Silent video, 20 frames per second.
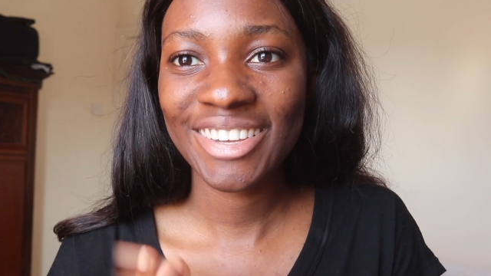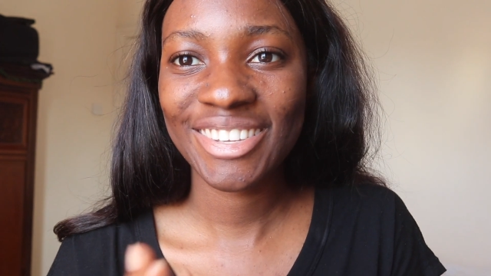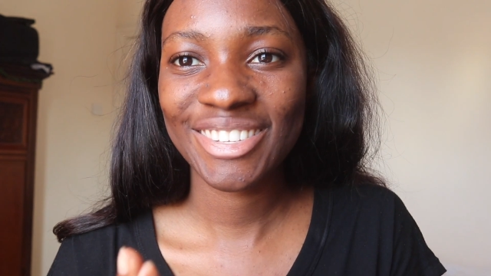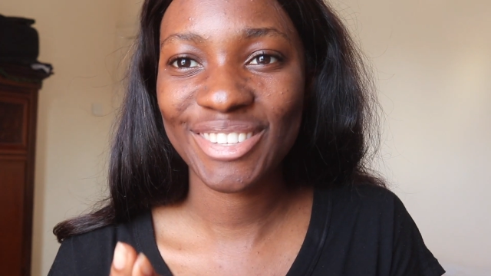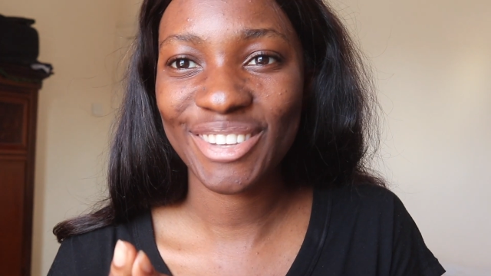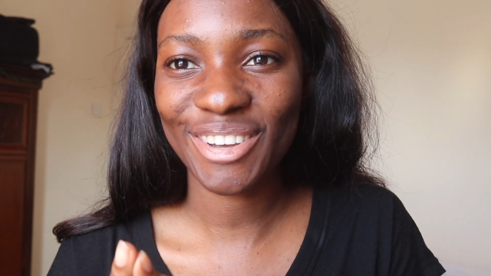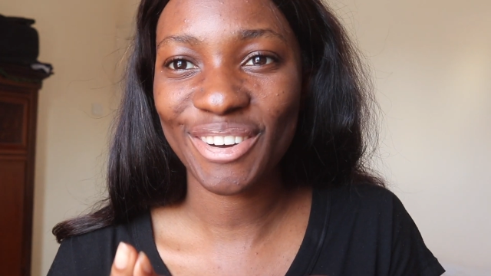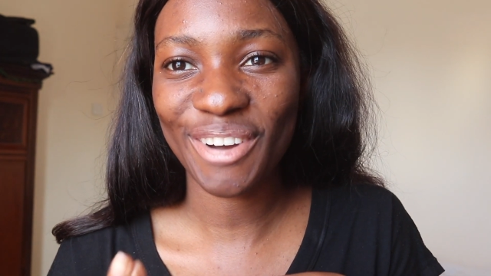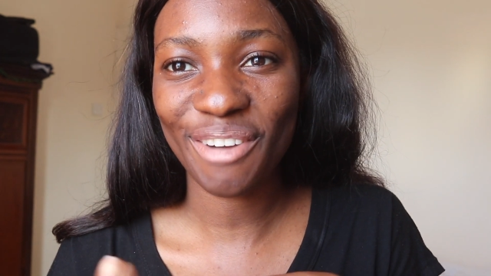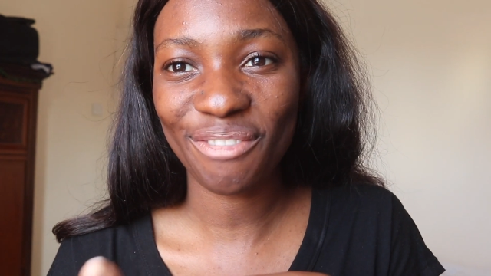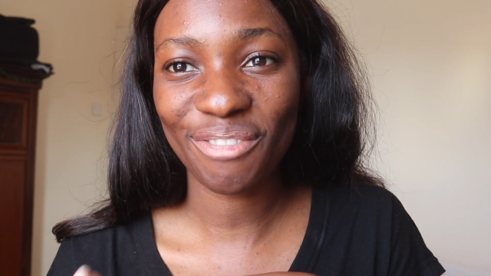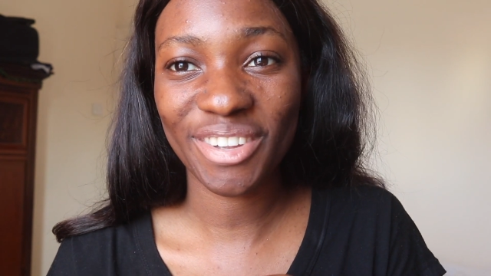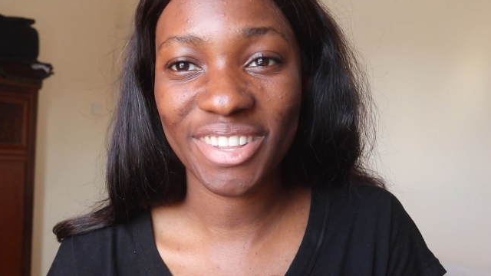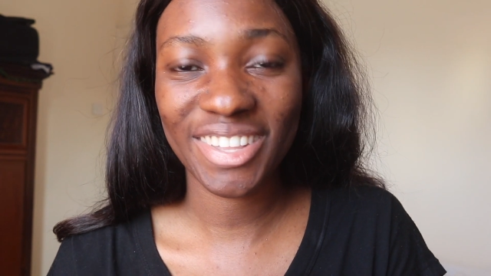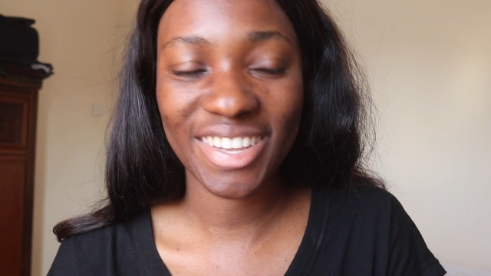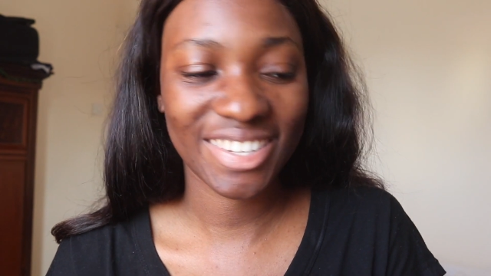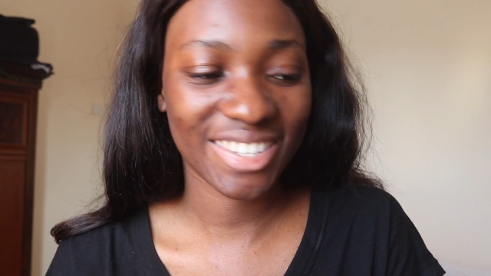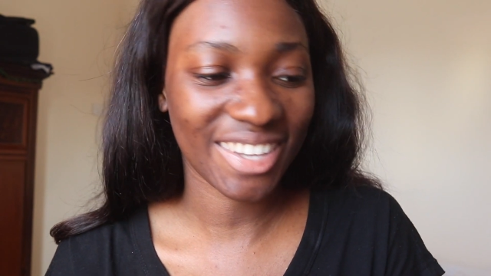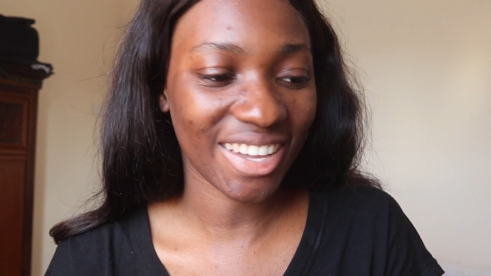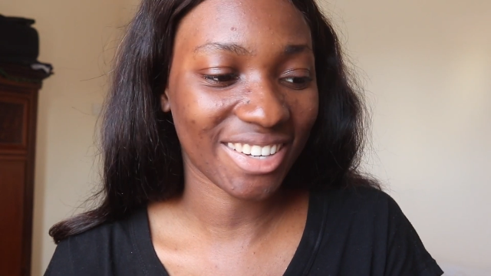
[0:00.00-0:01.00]
So I'm
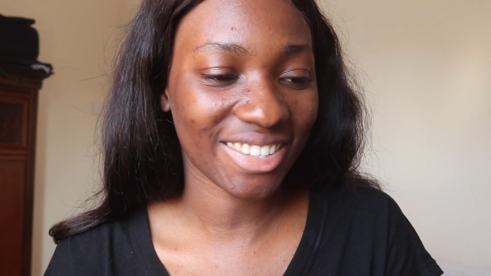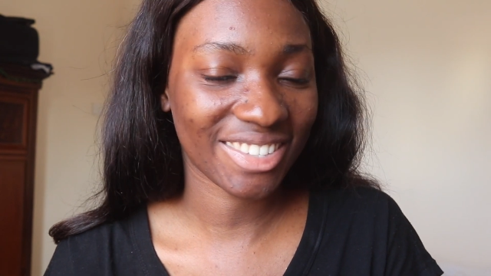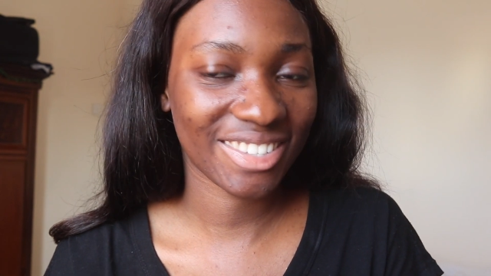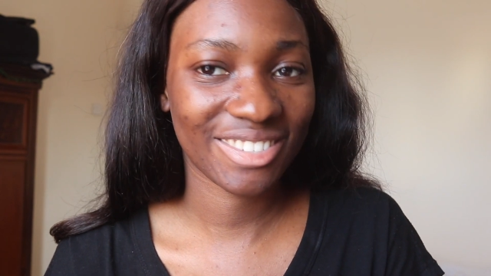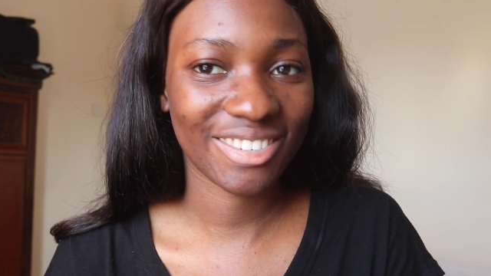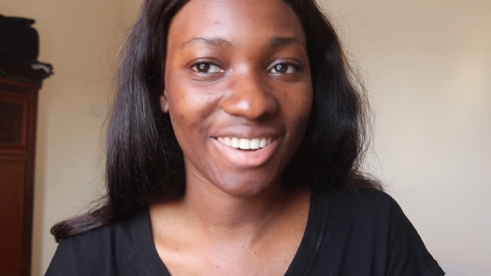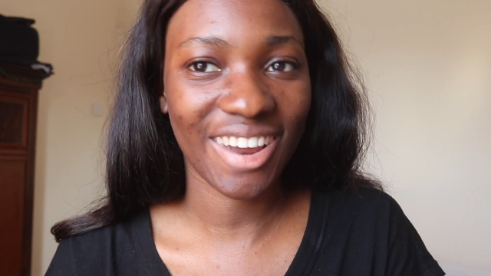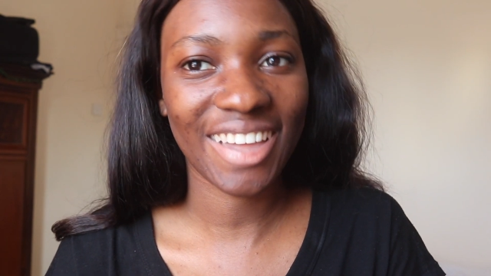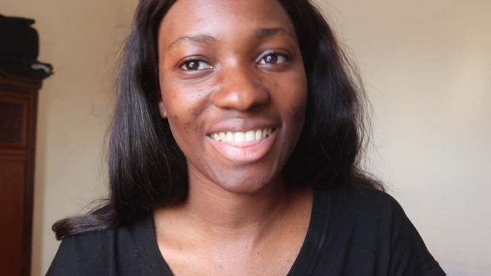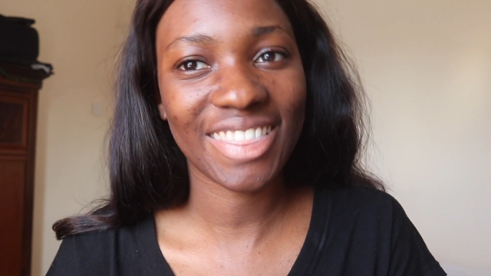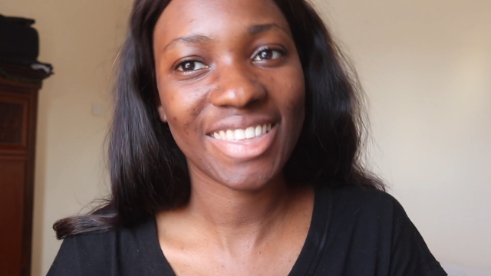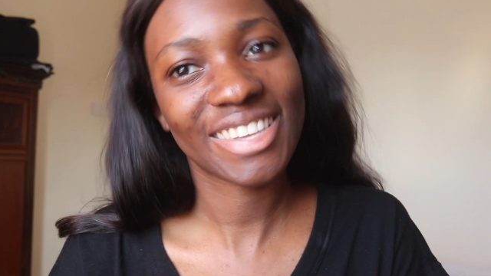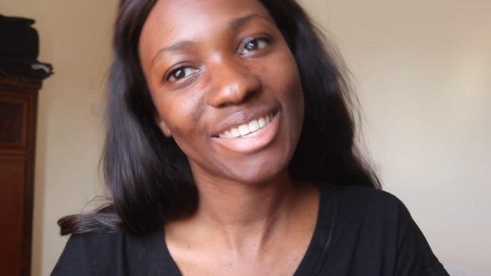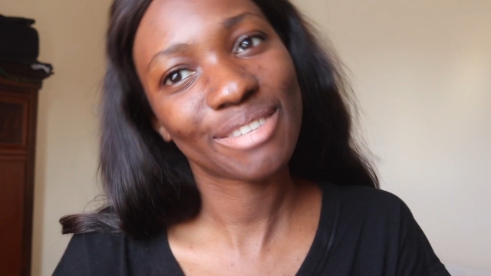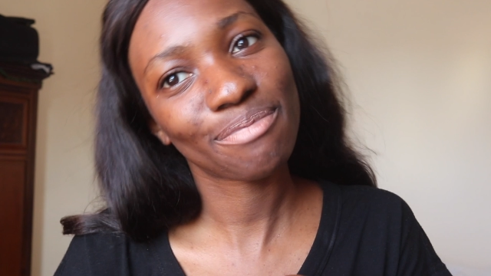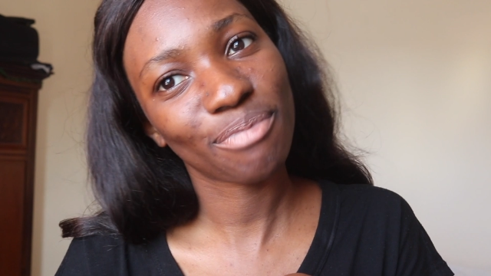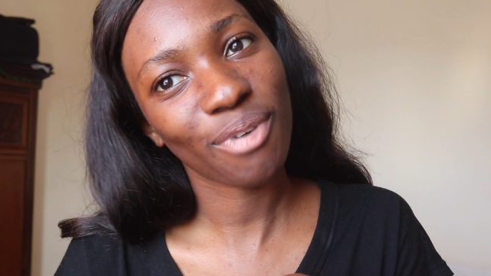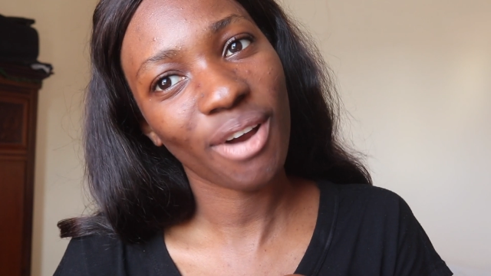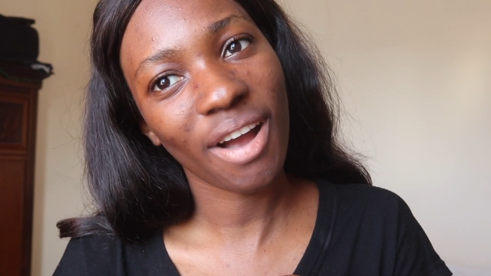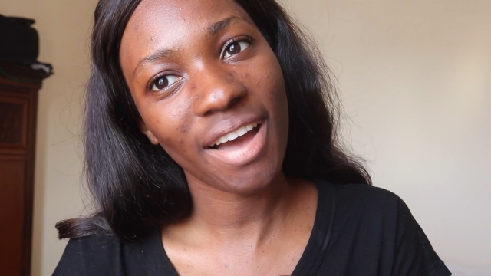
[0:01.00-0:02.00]
really excited to try
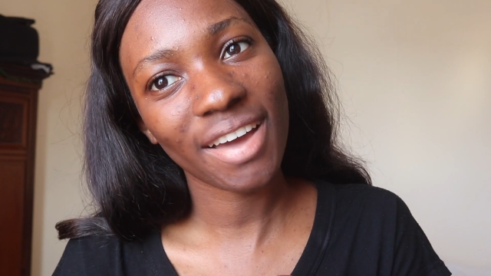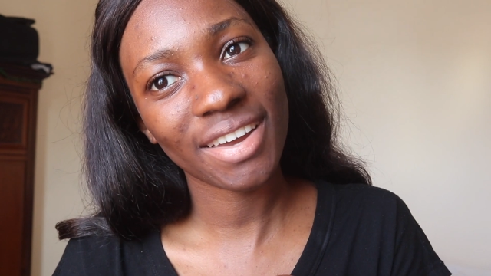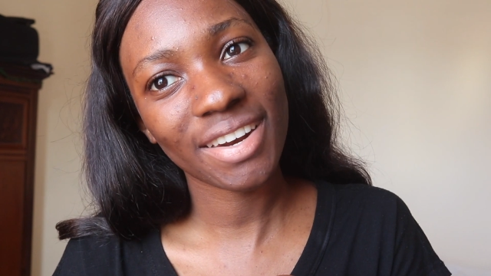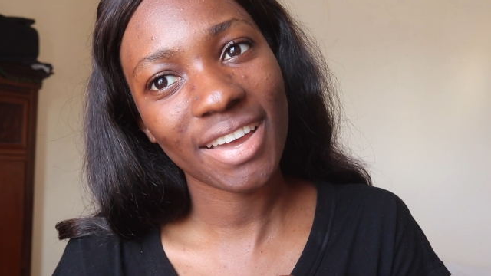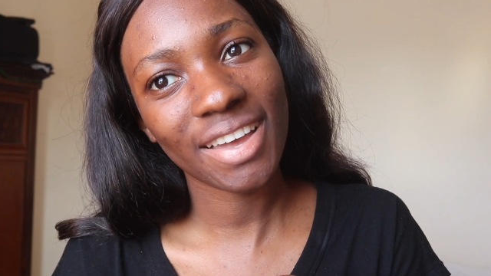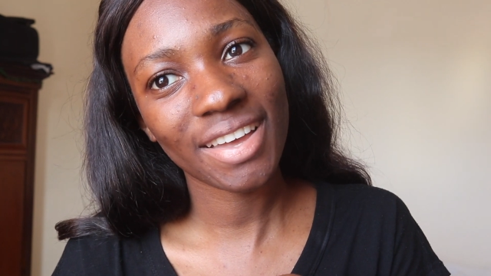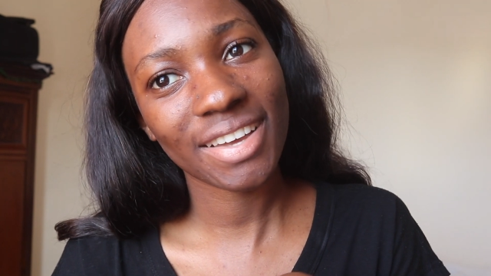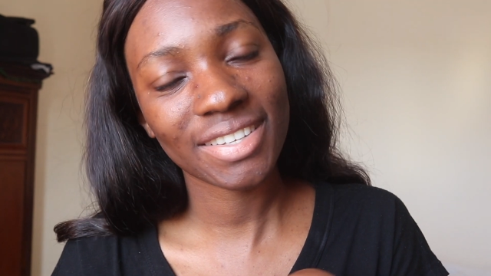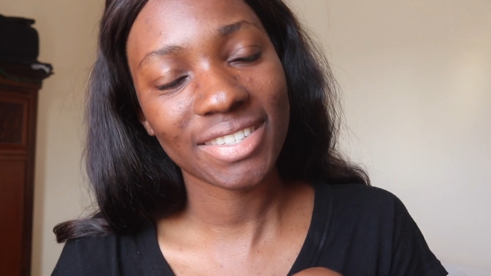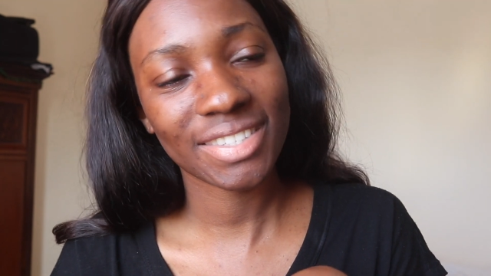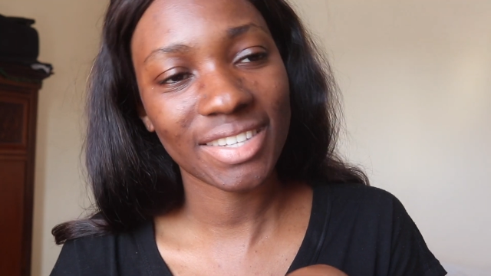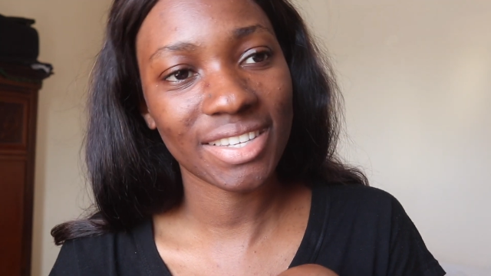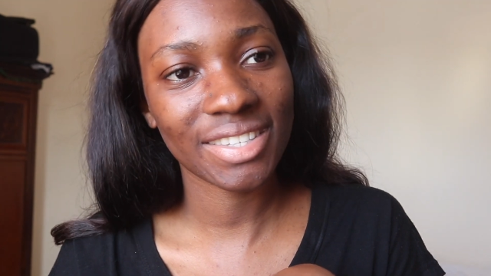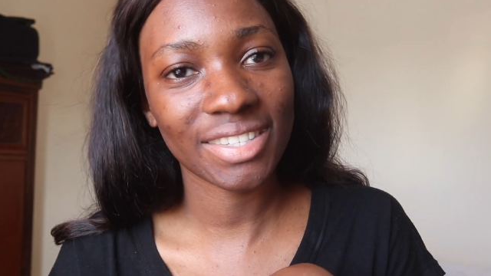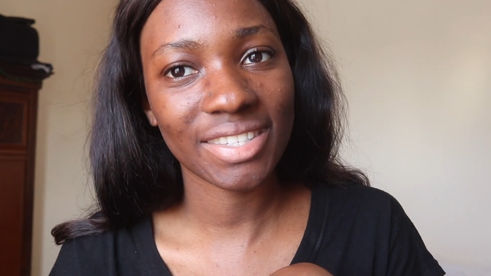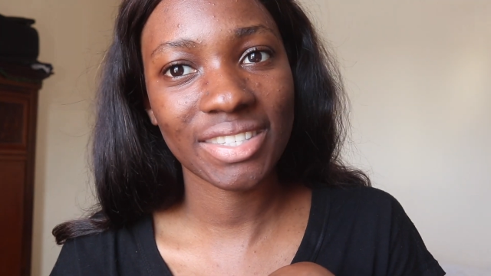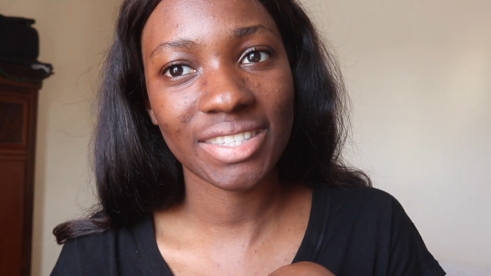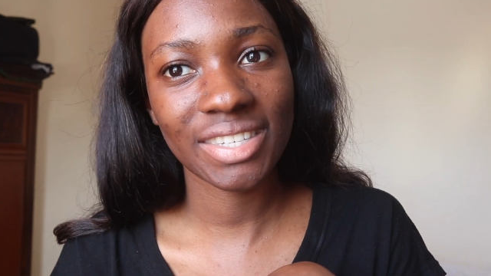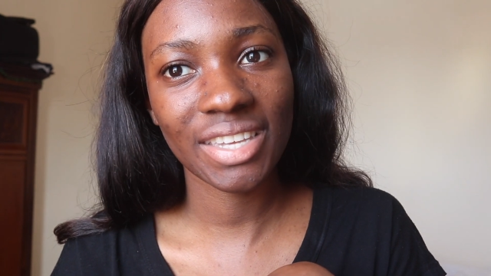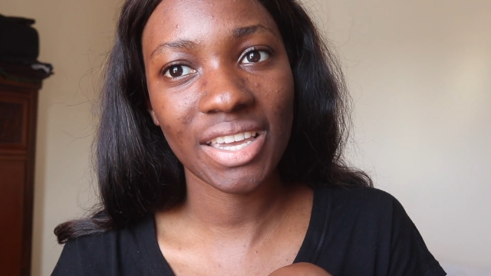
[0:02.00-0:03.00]
these products
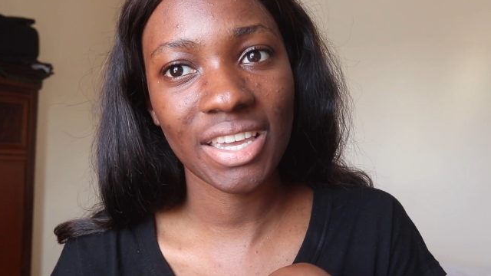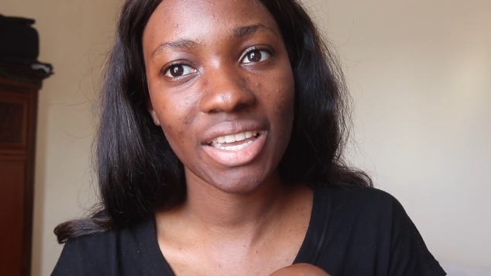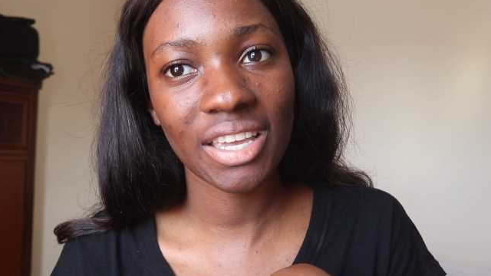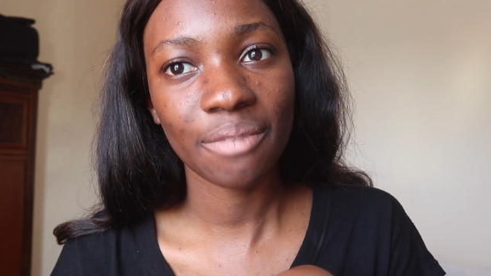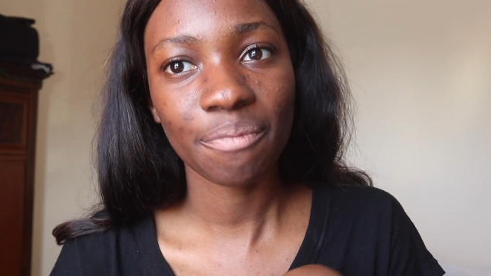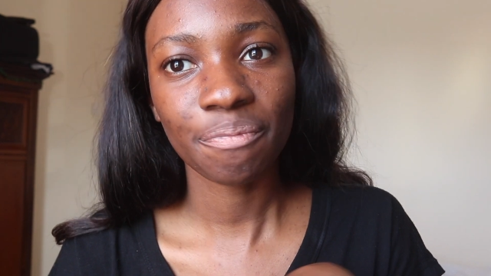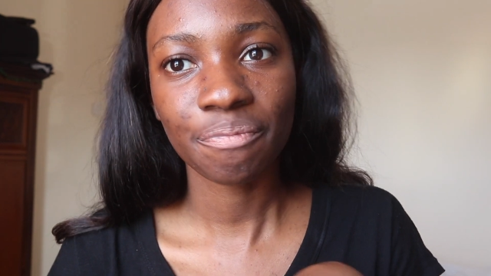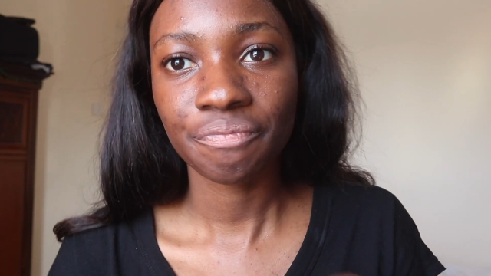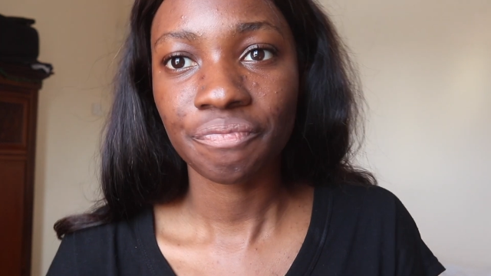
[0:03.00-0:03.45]
and see